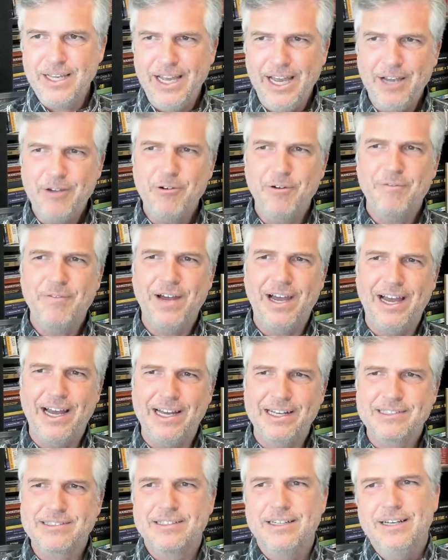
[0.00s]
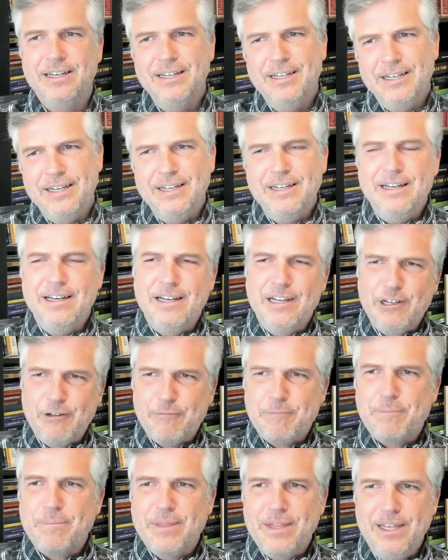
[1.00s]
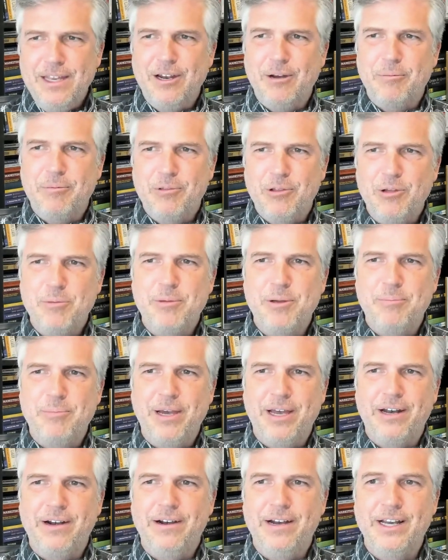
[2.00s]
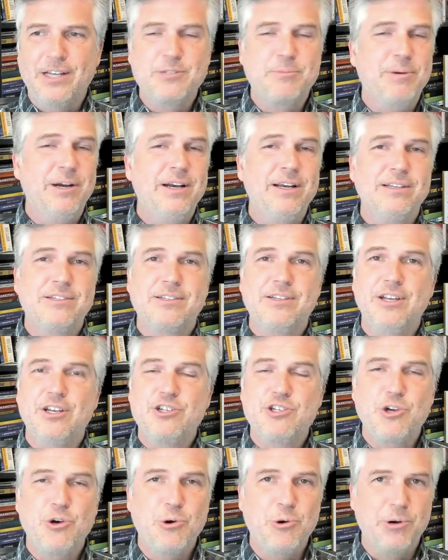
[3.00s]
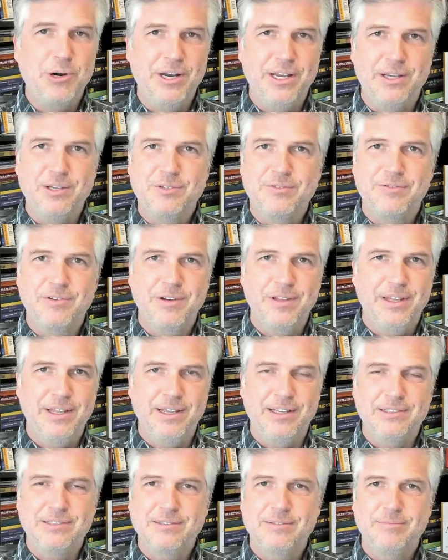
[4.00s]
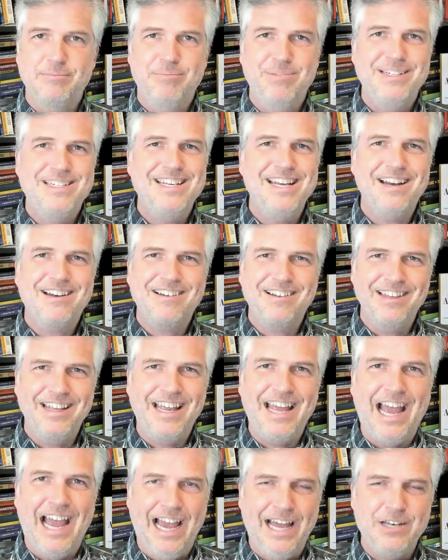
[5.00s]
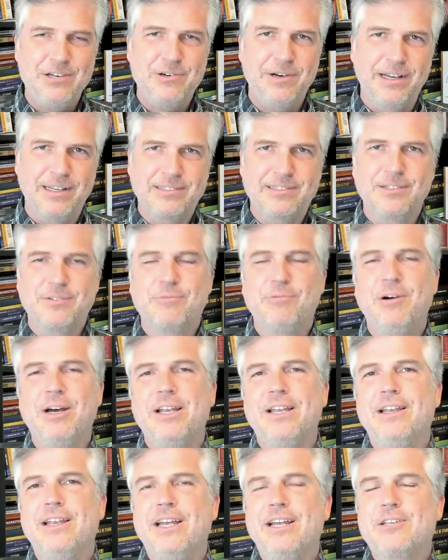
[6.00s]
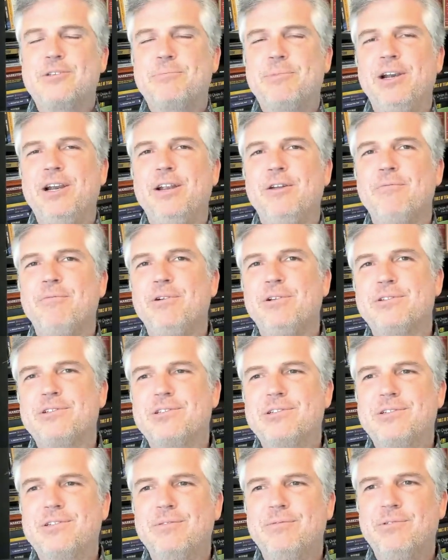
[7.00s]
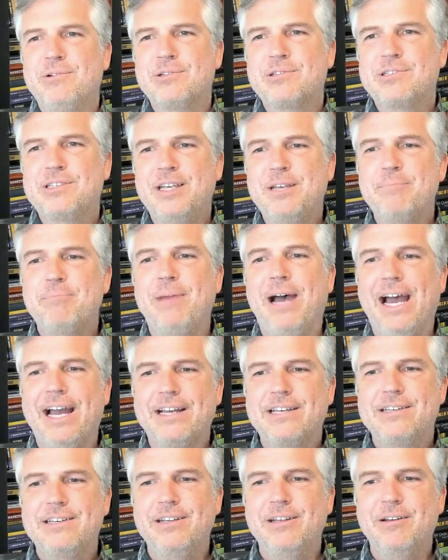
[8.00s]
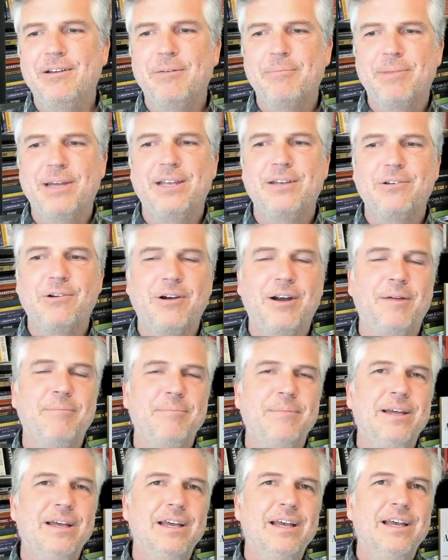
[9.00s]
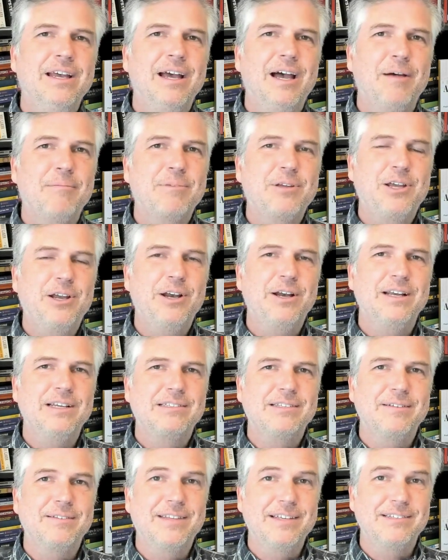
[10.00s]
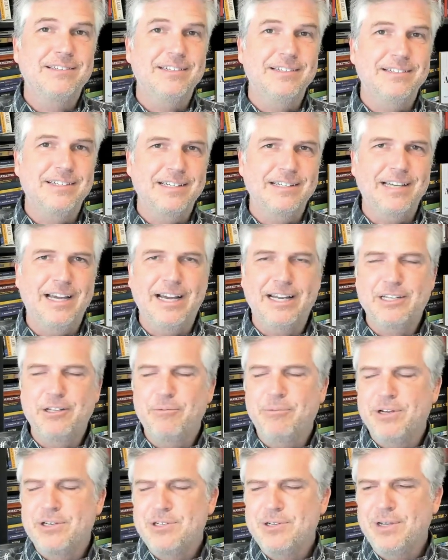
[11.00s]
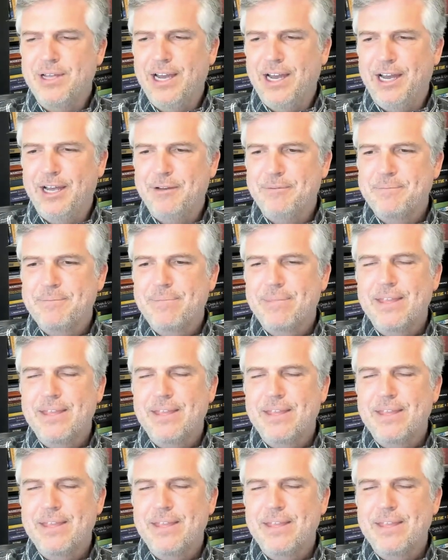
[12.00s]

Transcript: Equifax you know, a little bit better. Experian's notorious for this, particularly addresses. What Experian will will send back to you in Pandora. I'm I'm curious if this is exactly what you got.